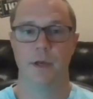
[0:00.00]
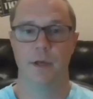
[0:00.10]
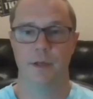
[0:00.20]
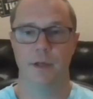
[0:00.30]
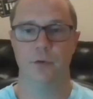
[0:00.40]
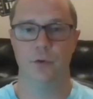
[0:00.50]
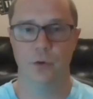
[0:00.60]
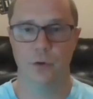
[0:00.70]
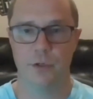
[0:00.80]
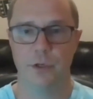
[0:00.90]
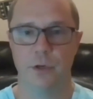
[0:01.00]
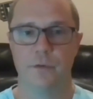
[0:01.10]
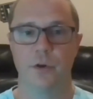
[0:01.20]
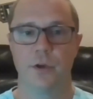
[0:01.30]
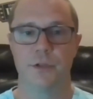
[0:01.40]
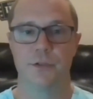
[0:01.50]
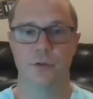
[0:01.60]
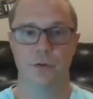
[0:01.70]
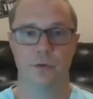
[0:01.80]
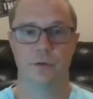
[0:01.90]
If you do it, if you're a good
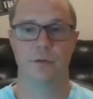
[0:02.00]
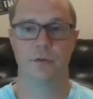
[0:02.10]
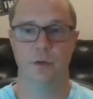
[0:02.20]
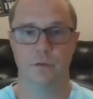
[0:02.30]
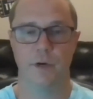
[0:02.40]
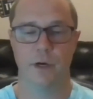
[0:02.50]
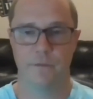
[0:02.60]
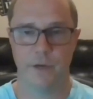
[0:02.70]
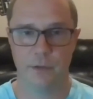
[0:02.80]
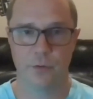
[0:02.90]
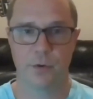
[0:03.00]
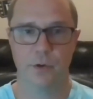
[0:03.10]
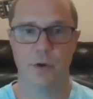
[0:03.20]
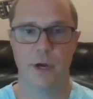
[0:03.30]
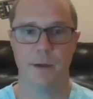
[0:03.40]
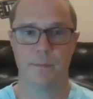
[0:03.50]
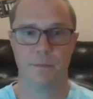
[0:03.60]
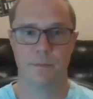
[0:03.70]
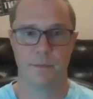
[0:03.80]
student, follow the program.